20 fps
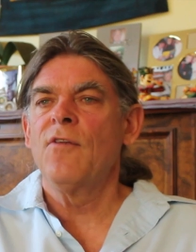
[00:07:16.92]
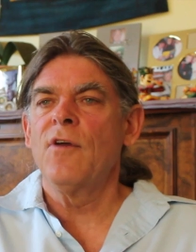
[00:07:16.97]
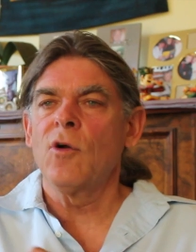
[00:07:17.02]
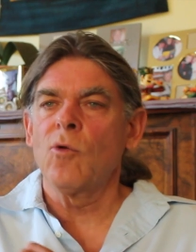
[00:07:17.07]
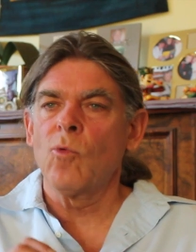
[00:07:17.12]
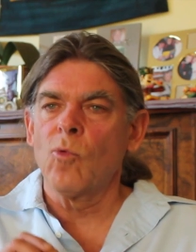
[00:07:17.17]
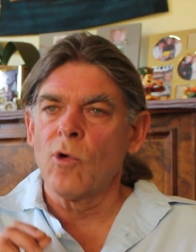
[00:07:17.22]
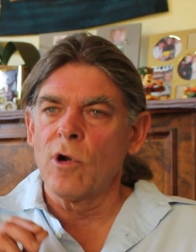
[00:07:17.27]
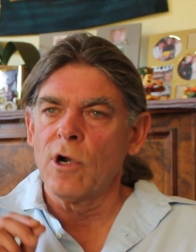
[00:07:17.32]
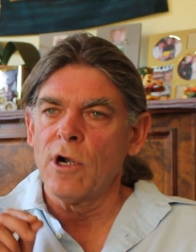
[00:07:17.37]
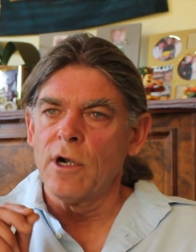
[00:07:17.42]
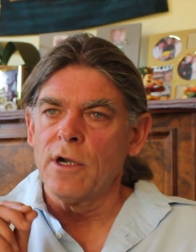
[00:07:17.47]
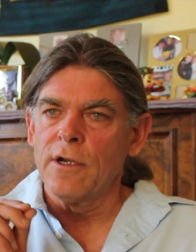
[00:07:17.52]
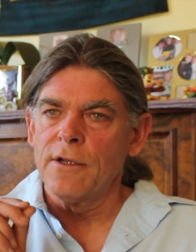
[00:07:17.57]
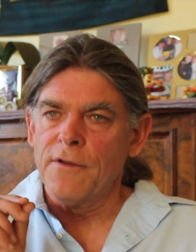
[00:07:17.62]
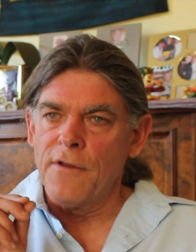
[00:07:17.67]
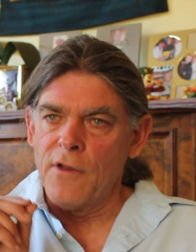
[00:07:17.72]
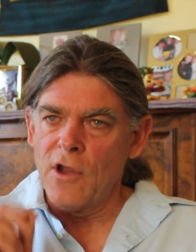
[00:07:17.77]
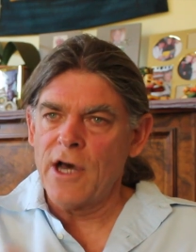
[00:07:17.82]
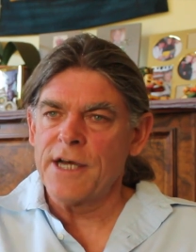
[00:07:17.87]
that
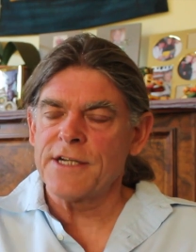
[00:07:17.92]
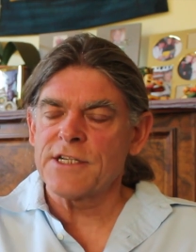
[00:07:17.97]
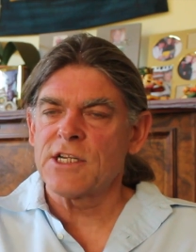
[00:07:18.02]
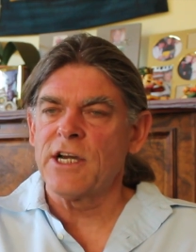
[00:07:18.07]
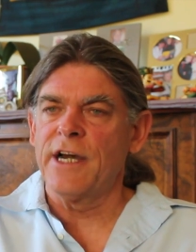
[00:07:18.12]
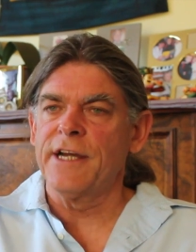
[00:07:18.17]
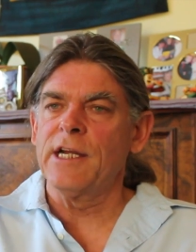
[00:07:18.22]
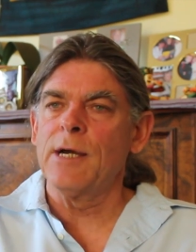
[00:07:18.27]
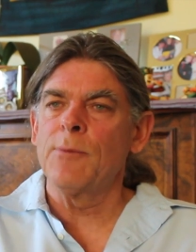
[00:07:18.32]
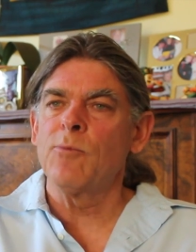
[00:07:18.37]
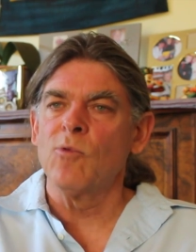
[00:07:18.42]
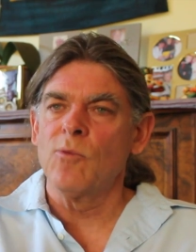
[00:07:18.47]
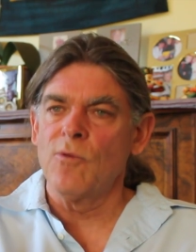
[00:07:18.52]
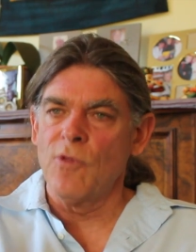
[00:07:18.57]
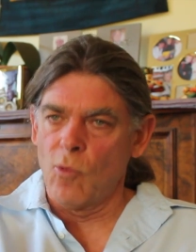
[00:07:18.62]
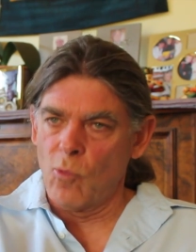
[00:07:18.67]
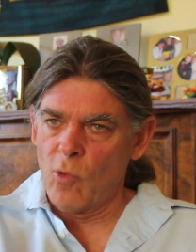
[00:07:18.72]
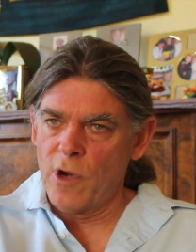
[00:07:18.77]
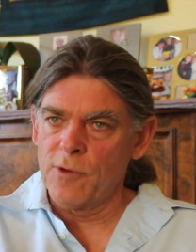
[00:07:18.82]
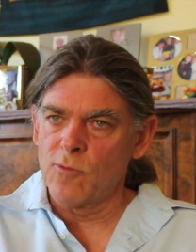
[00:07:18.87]
were not tied up,
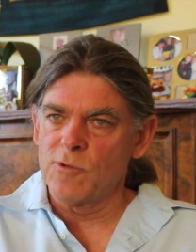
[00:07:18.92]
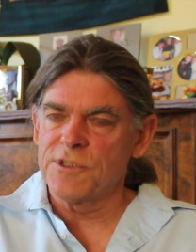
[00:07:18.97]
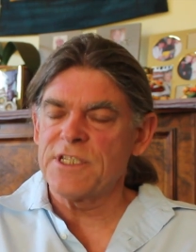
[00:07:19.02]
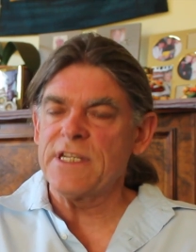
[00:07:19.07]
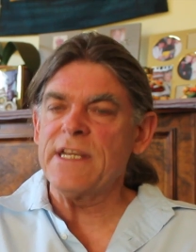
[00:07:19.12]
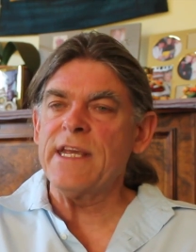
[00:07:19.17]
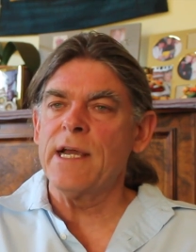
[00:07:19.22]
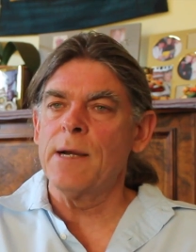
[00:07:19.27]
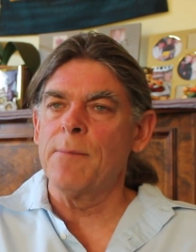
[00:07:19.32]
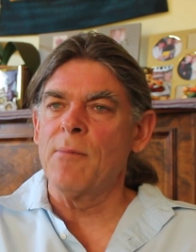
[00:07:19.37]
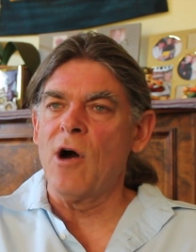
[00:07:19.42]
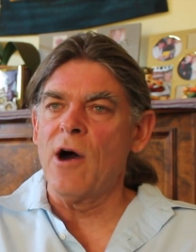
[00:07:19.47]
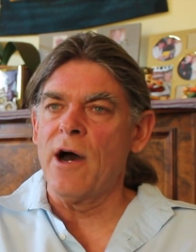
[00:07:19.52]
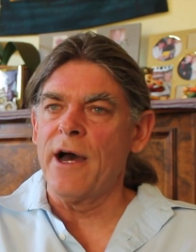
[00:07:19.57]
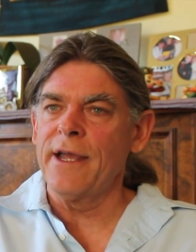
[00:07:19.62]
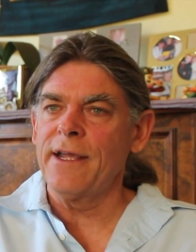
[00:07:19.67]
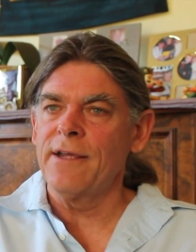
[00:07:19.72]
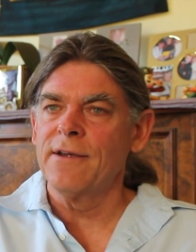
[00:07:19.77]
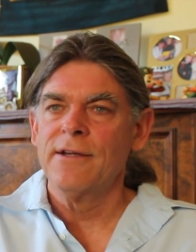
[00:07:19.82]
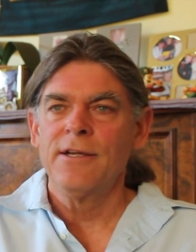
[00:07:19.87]
the one was
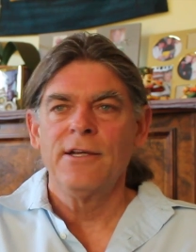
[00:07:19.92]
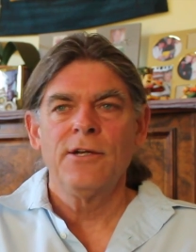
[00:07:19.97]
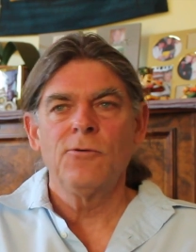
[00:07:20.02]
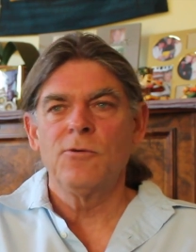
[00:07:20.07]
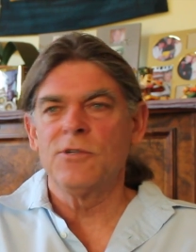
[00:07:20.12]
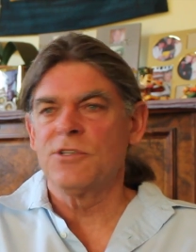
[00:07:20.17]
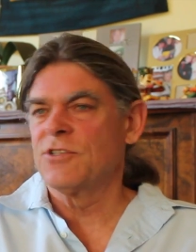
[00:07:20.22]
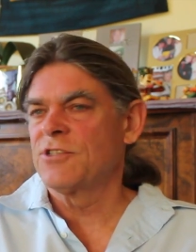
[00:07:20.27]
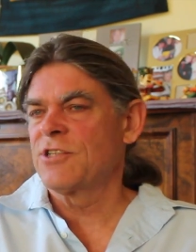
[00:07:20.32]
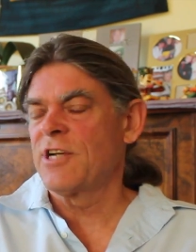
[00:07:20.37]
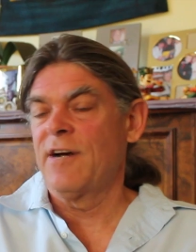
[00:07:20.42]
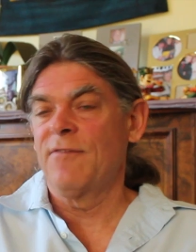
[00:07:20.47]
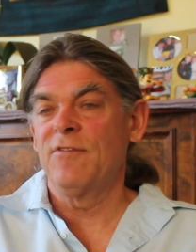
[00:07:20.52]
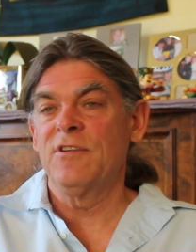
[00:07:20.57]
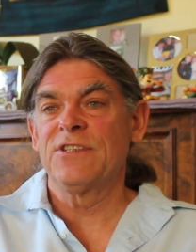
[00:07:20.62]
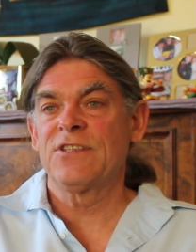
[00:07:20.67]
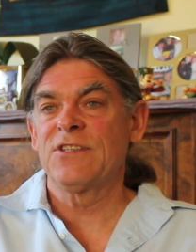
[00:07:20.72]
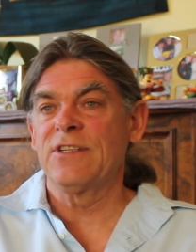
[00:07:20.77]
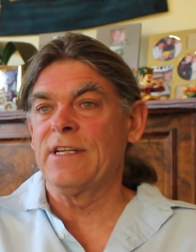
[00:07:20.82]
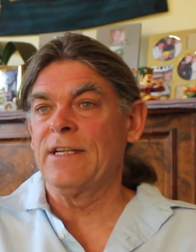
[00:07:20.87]
EMI, which is
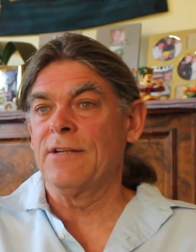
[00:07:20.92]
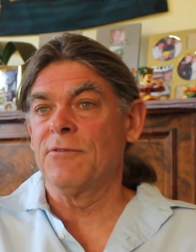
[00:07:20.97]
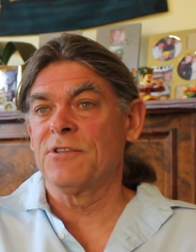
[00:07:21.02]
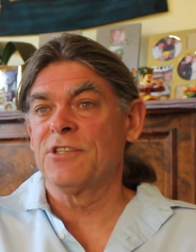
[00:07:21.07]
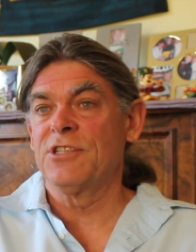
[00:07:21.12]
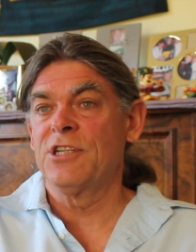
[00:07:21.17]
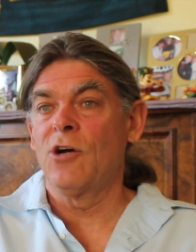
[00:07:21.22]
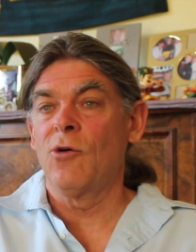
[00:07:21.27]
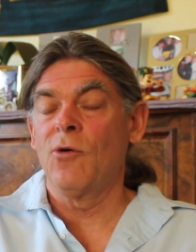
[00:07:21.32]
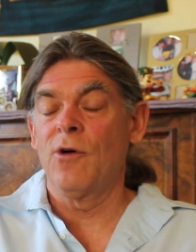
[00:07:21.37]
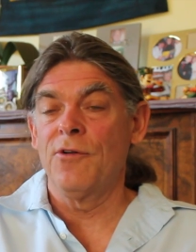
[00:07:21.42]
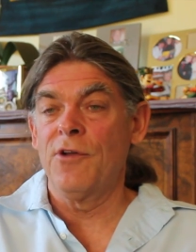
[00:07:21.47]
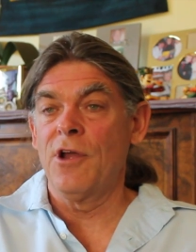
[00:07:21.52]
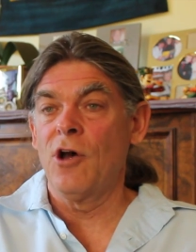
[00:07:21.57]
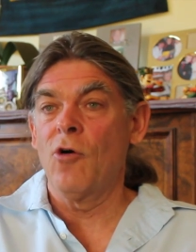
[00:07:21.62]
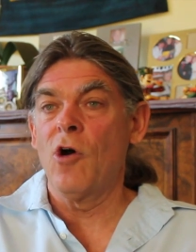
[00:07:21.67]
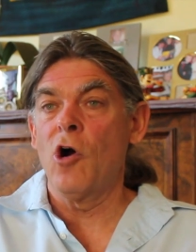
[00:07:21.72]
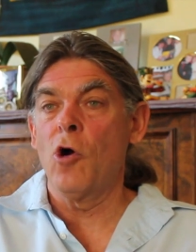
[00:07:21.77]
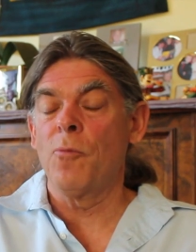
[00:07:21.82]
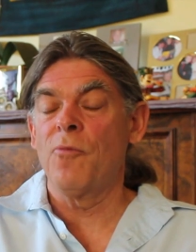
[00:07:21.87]
obviously there was no
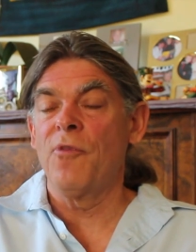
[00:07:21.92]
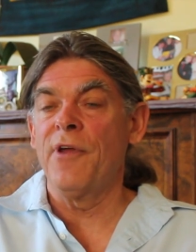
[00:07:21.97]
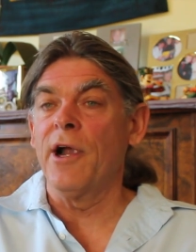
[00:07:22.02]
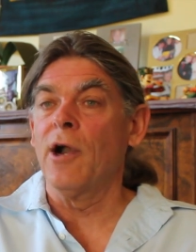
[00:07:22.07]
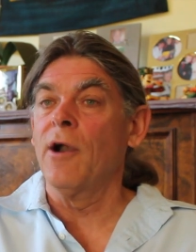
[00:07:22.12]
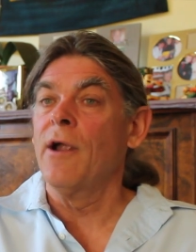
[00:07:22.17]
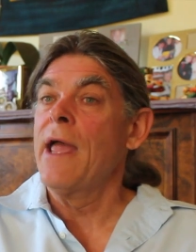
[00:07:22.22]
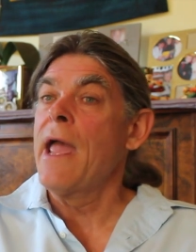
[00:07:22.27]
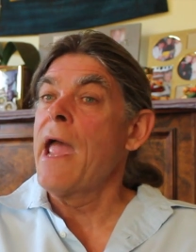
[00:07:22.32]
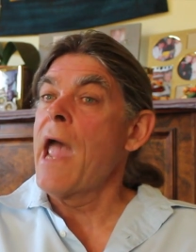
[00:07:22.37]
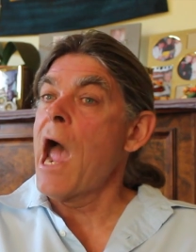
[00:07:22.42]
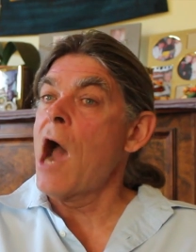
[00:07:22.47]
no hope there.